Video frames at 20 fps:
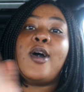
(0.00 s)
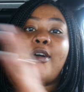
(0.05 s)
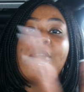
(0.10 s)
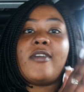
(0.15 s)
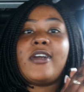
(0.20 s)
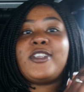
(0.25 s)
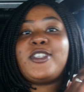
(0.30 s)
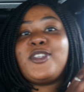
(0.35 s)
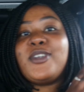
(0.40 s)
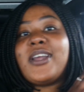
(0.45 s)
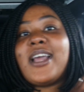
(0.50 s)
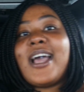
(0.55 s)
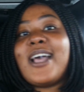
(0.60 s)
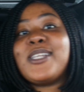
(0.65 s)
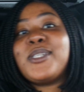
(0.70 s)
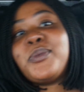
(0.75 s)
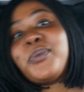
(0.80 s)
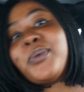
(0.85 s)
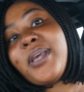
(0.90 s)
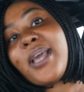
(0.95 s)
Alright you
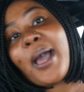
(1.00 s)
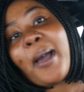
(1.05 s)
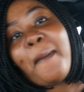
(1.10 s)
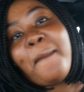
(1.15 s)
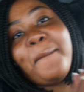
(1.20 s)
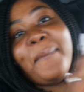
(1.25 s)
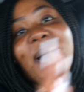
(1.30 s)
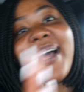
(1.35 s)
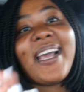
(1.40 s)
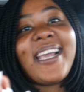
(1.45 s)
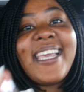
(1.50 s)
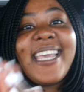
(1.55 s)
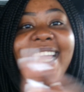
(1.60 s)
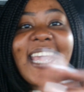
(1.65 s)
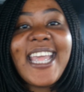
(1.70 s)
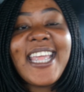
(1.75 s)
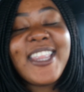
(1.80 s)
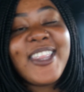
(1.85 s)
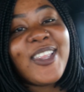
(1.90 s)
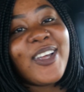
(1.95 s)
guys, we are back
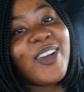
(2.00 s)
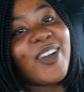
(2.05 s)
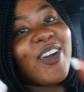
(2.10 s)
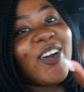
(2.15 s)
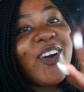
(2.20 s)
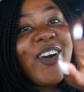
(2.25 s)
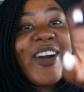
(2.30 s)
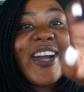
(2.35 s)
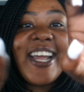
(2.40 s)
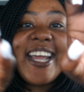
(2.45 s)
in the car